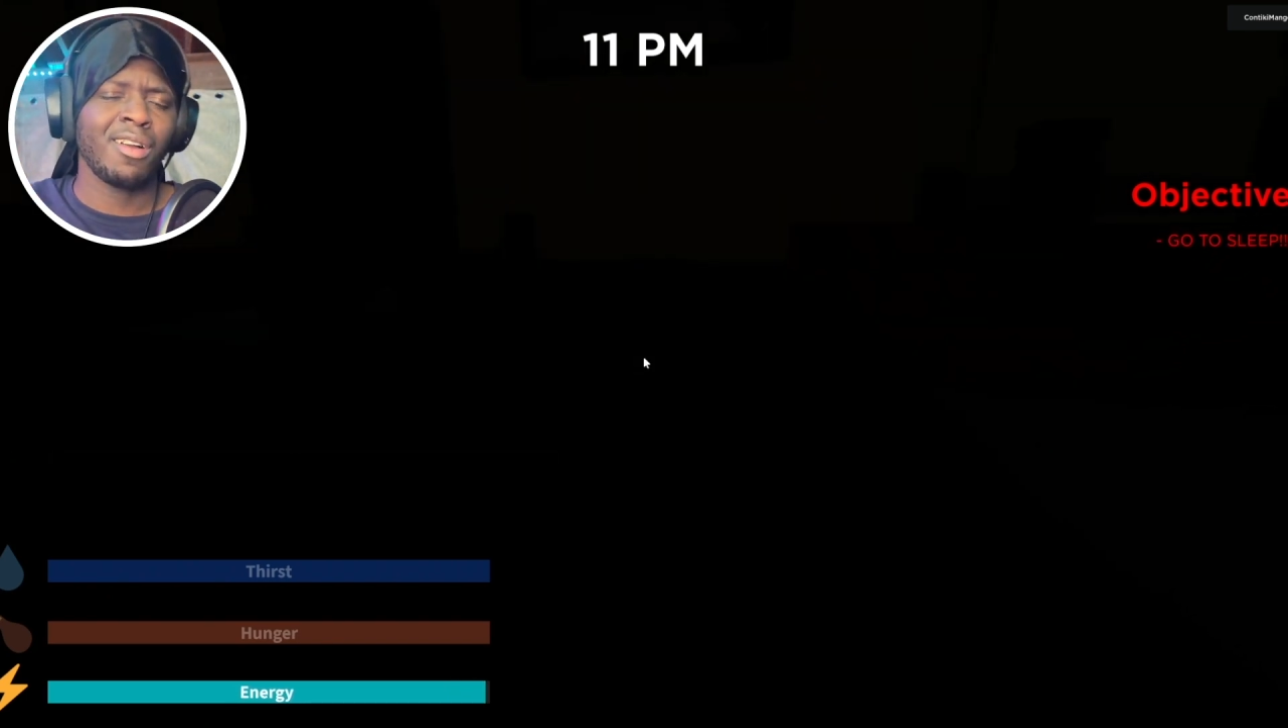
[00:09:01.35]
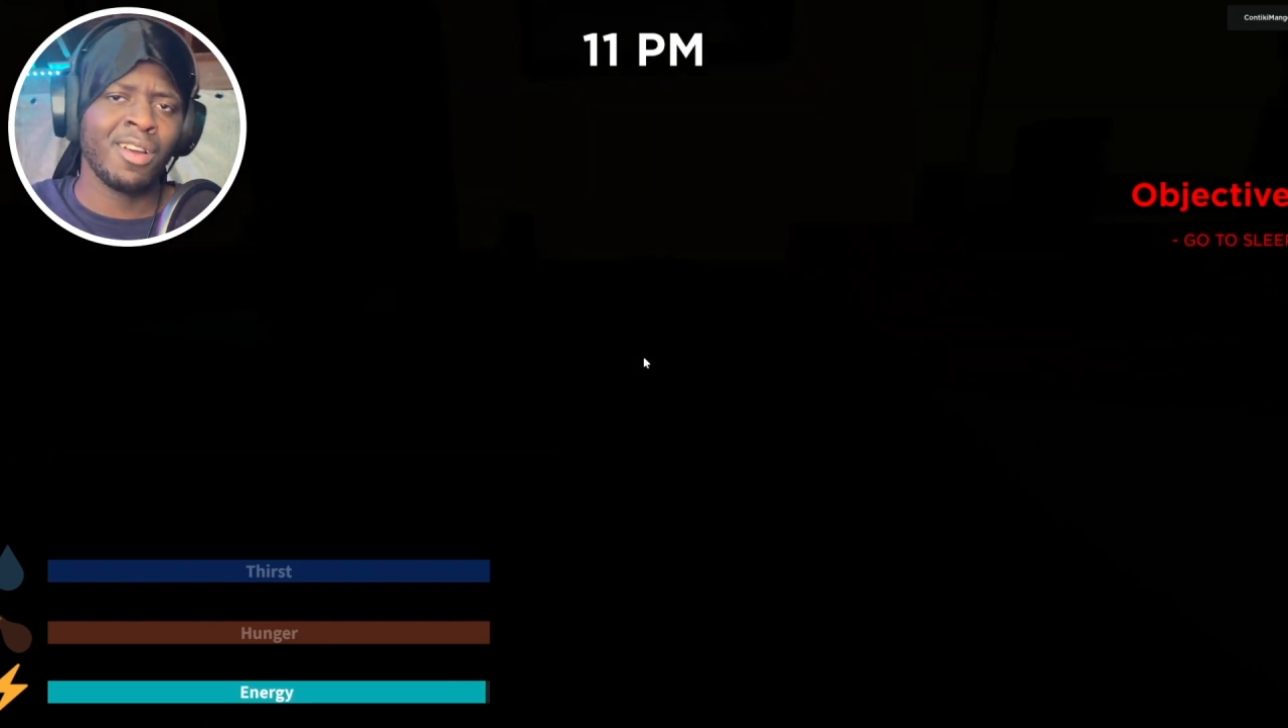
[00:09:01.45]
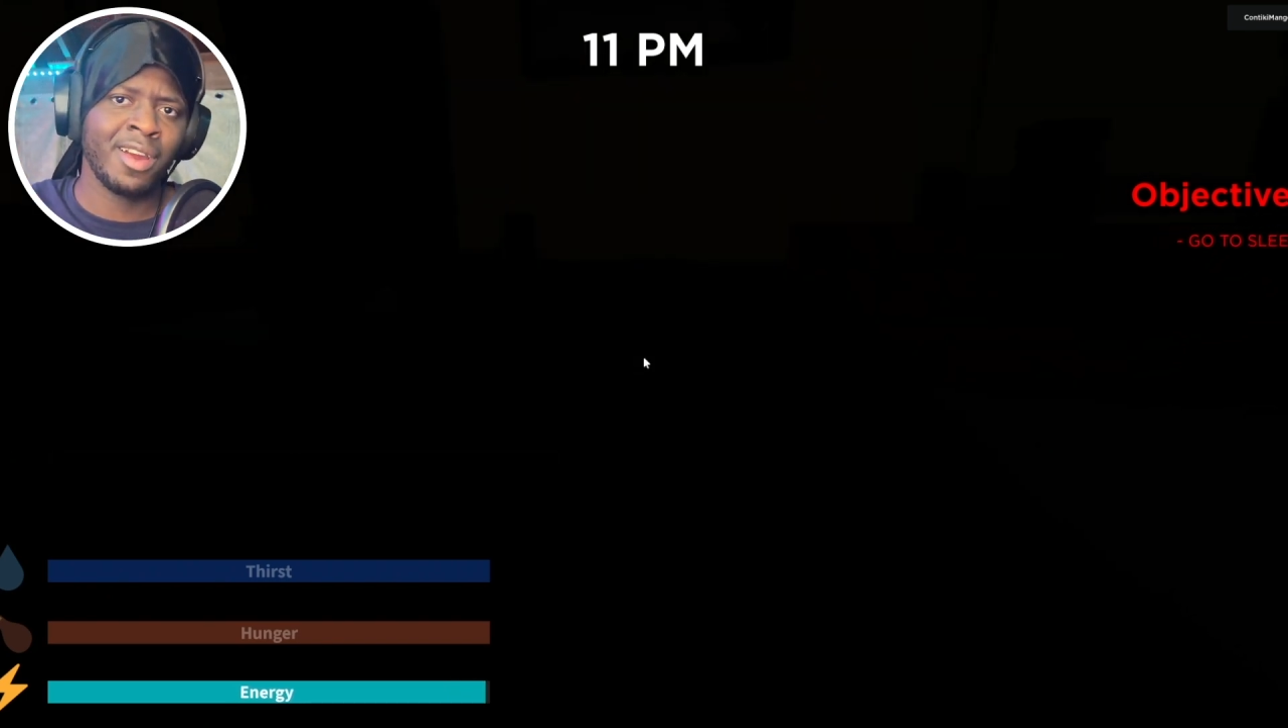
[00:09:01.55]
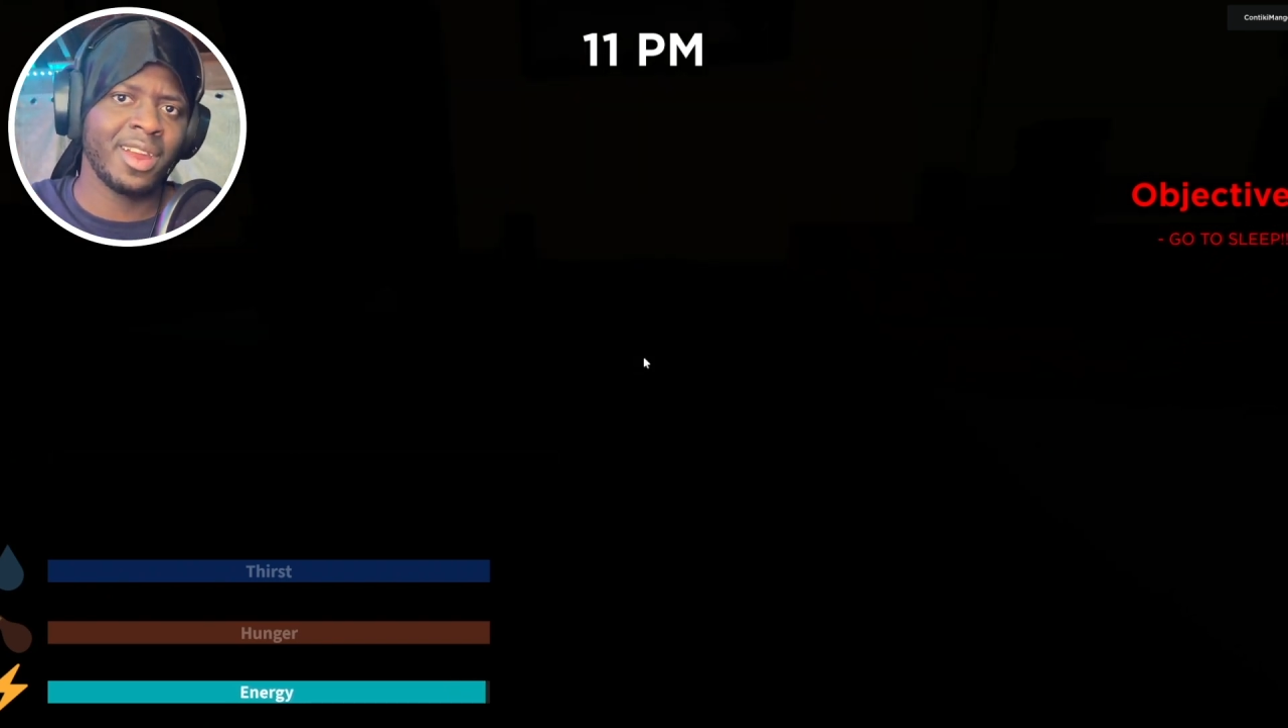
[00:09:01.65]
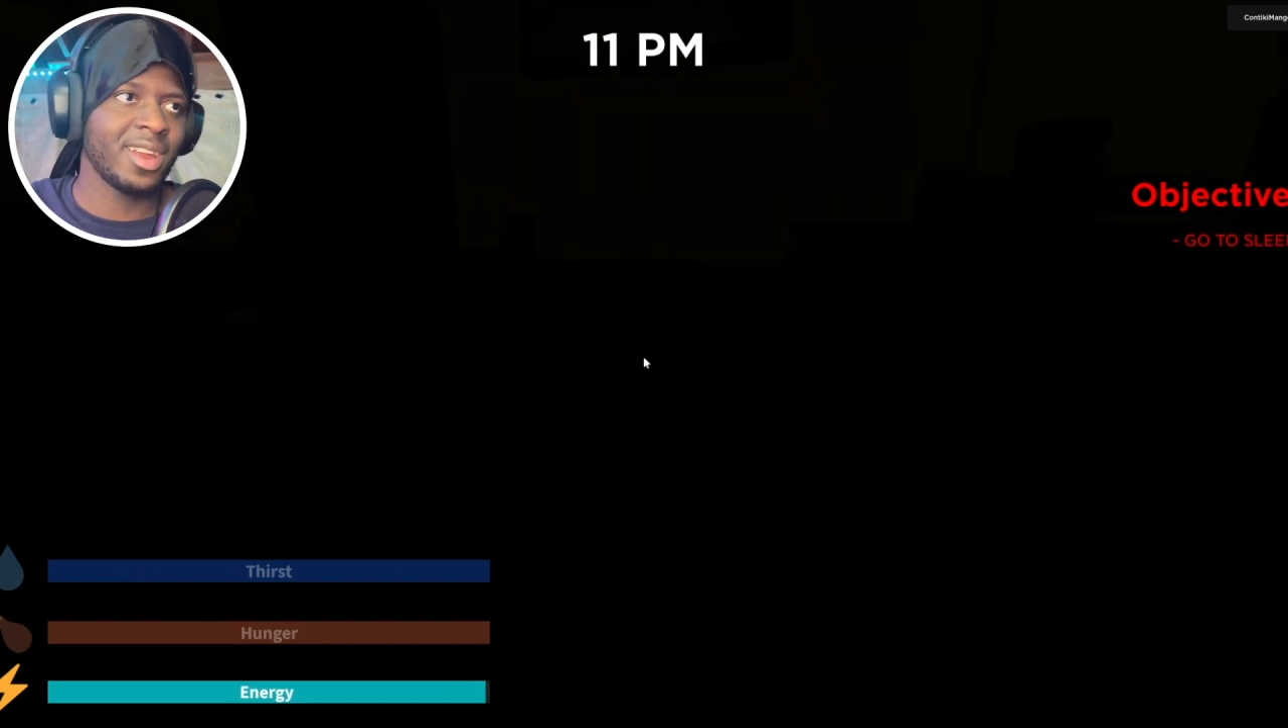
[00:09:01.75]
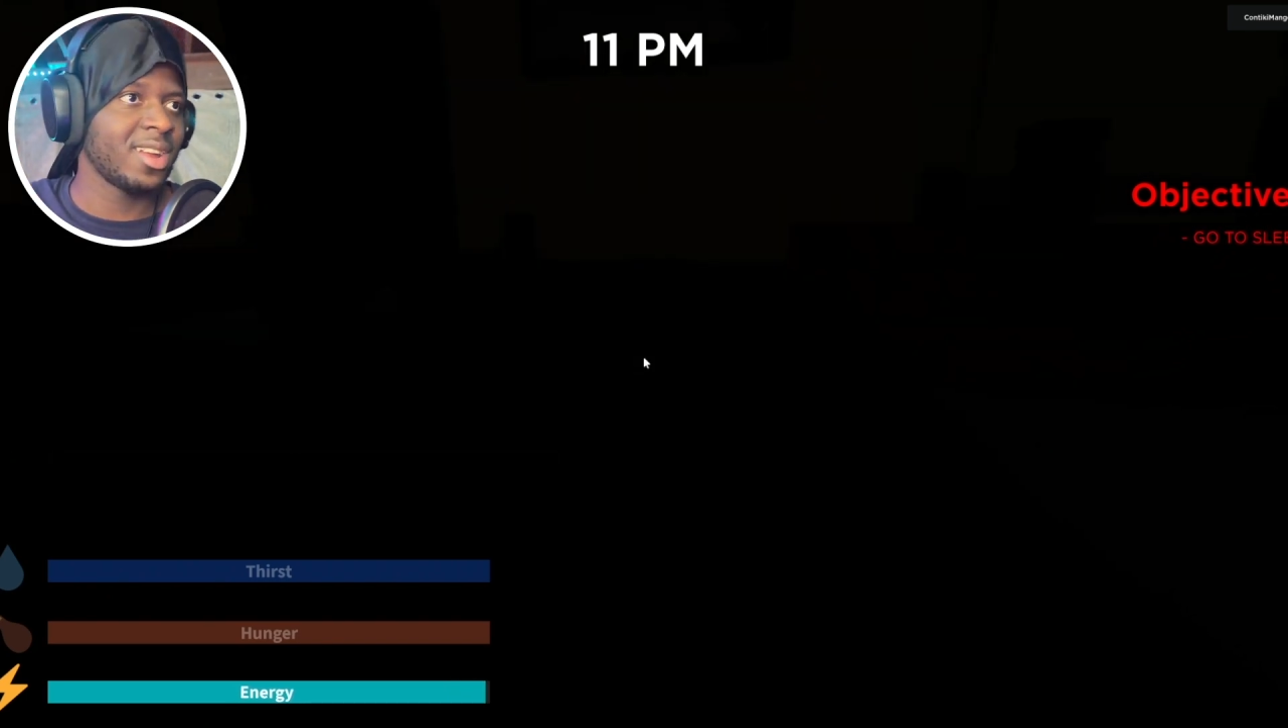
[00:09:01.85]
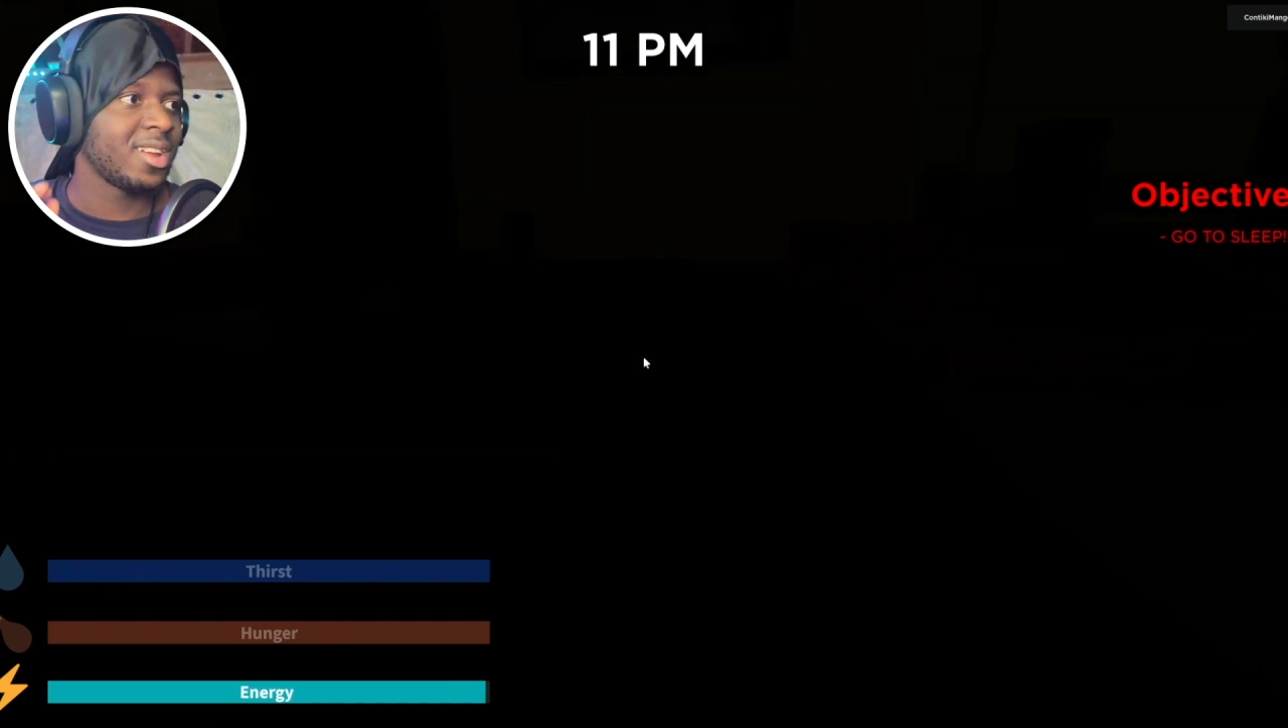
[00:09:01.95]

All right.